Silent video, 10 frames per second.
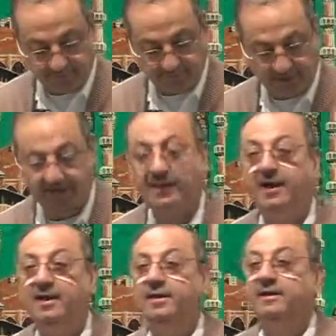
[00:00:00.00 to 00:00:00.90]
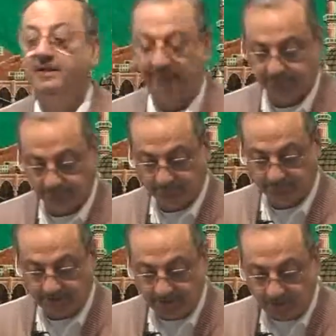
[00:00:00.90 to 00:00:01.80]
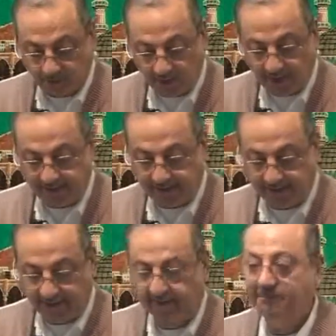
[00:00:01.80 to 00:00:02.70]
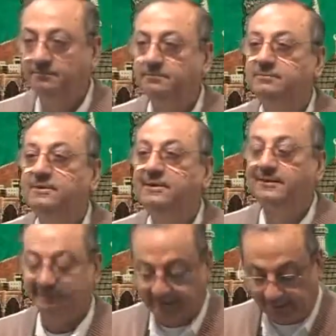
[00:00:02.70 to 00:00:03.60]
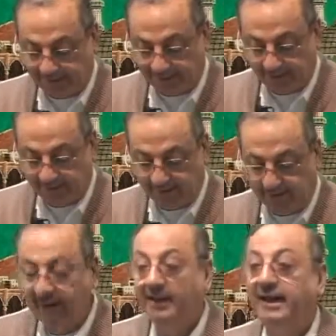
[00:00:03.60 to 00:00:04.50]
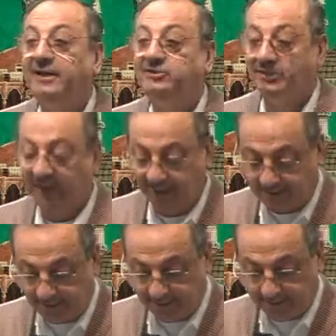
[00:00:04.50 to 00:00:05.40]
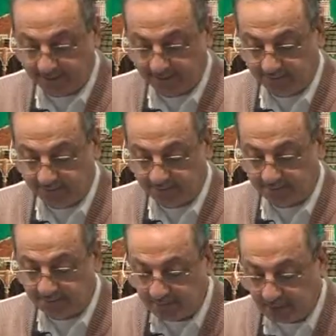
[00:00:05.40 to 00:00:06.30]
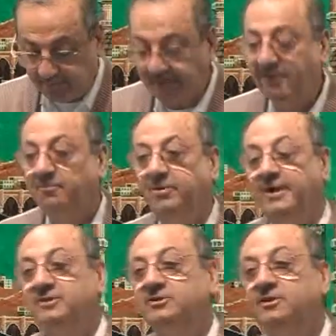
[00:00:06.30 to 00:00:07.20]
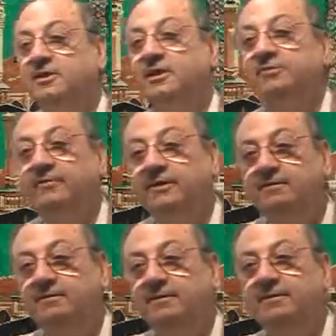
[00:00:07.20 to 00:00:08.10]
Dakka in ulaika, tilka, and zalika may be replaced with